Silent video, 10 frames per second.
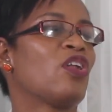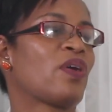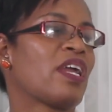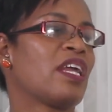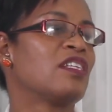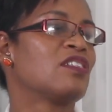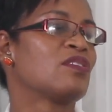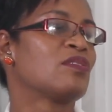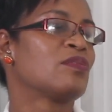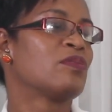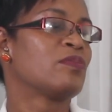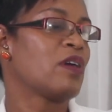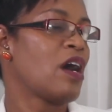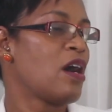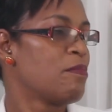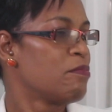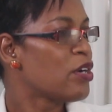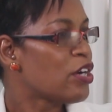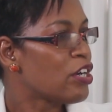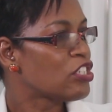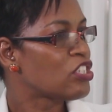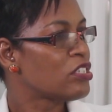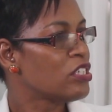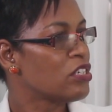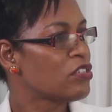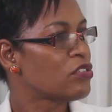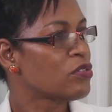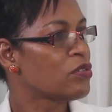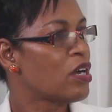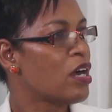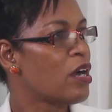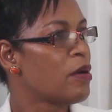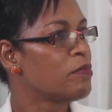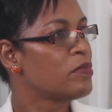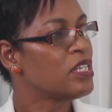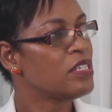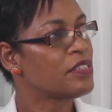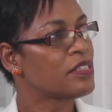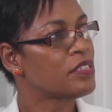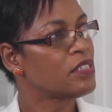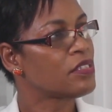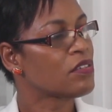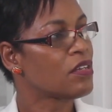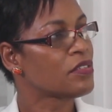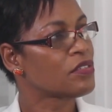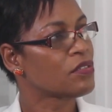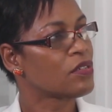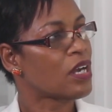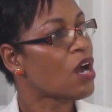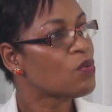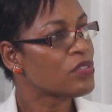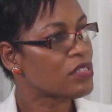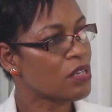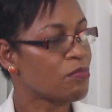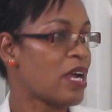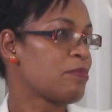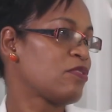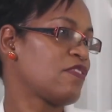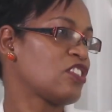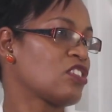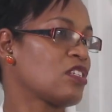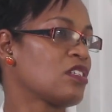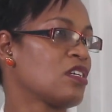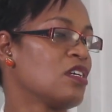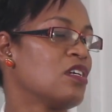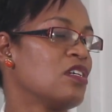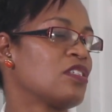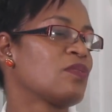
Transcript: But we are looking to merge, he's also a counselor by profession.